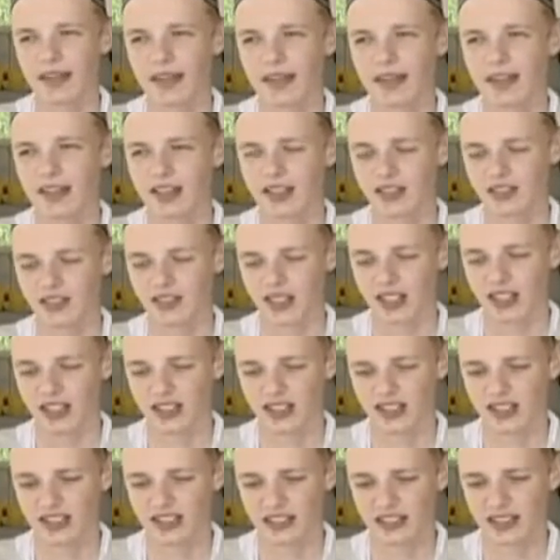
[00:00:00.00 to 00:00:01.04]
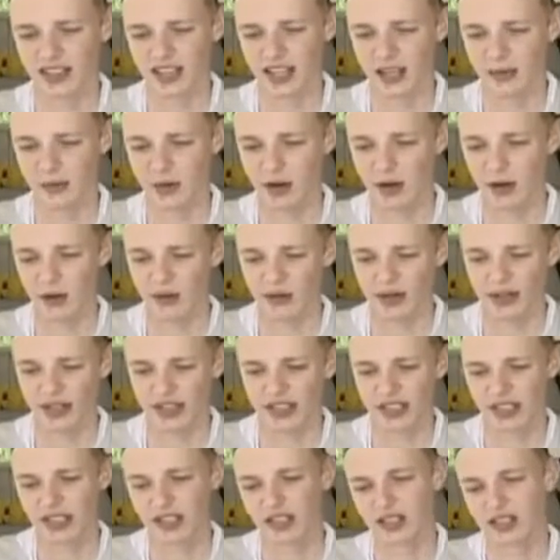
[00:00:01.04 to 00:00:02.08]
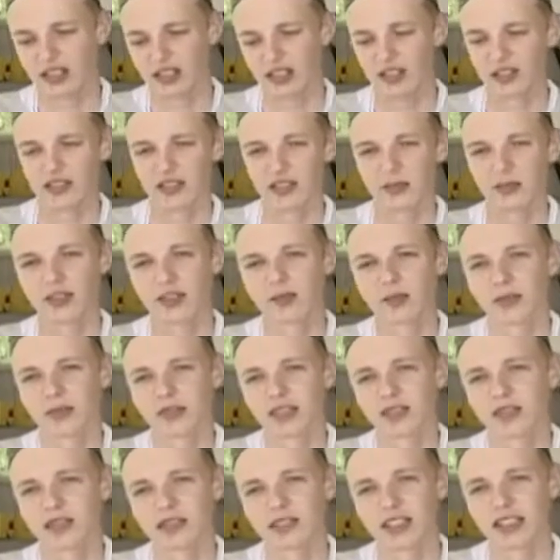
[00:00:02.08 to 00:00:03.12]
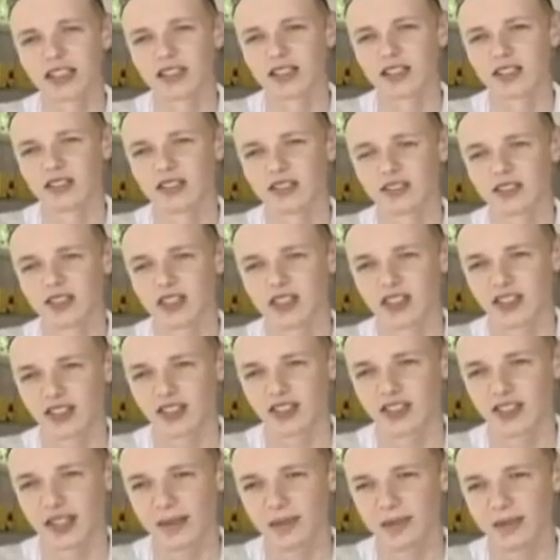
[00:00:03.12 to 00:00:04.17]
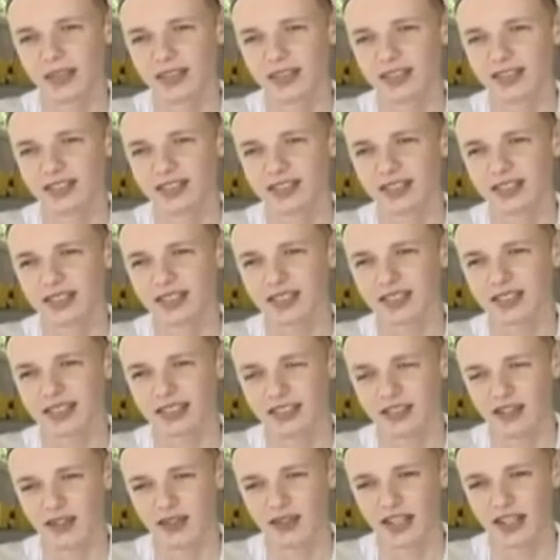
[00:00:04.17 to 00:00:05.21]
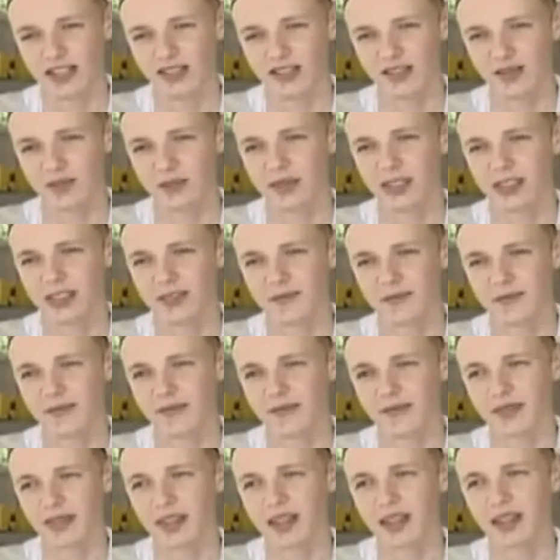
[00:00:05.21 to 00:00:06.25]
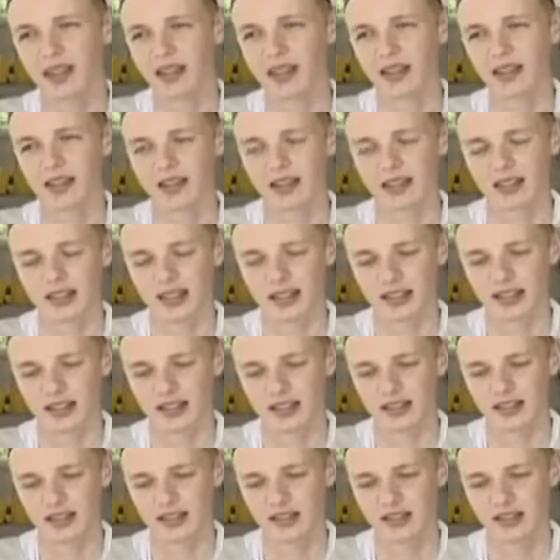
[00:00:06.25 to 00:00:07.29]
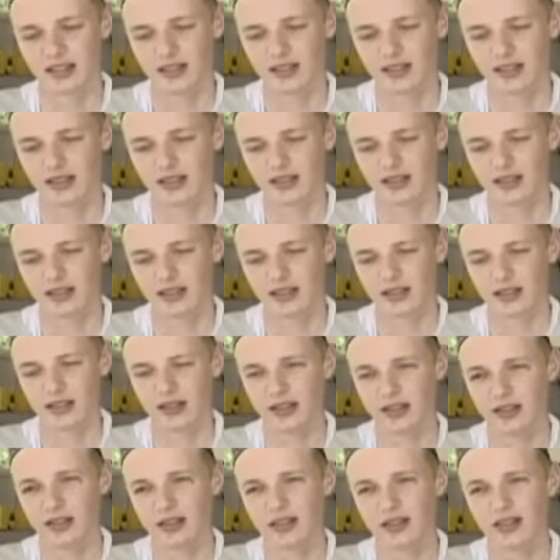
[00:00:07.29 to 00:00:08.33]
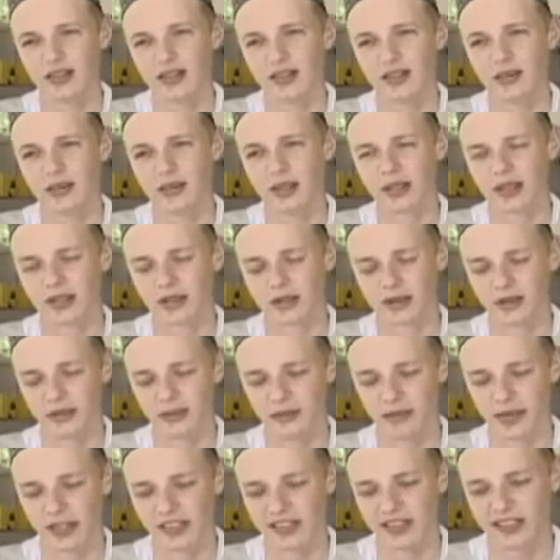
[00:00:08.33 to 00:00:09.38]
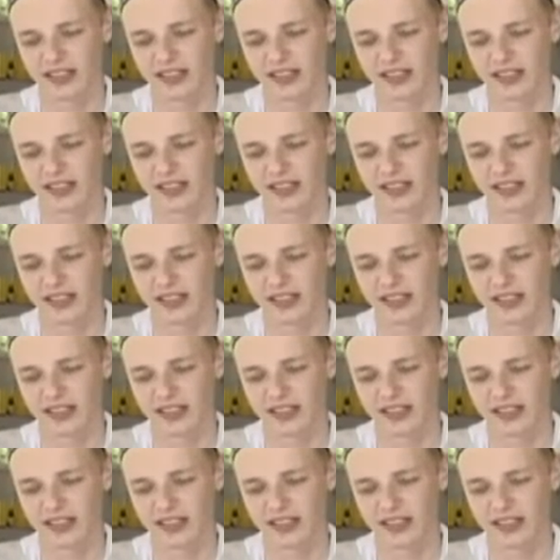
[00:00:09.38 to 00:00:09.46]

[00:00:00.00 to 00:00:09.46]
And Shehelia came over to Brisbane in just December in 2001, and we